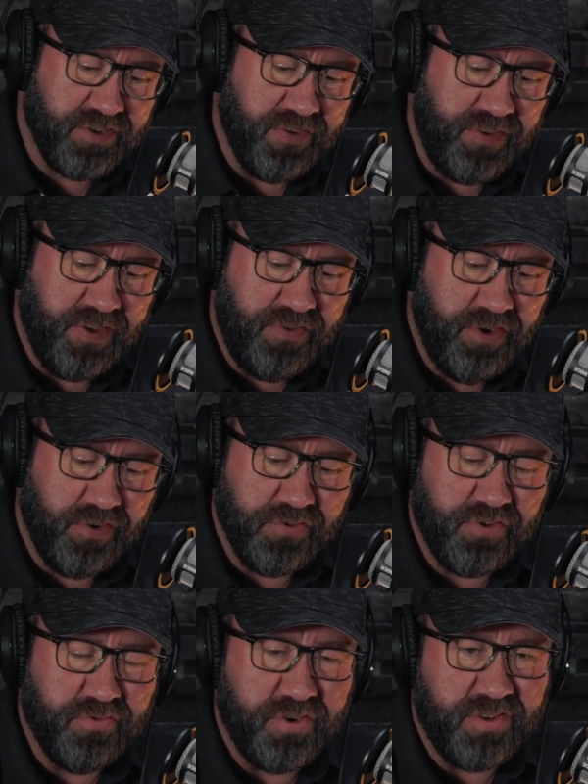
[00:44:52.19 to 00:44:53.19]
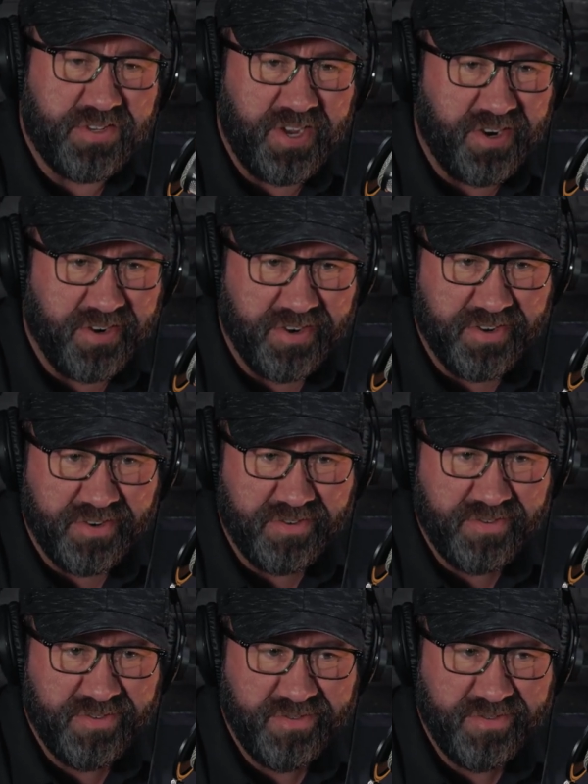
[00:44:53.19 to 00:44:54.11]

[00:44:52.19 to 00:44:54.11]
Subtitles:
also, if you don't do what you say you're going to do,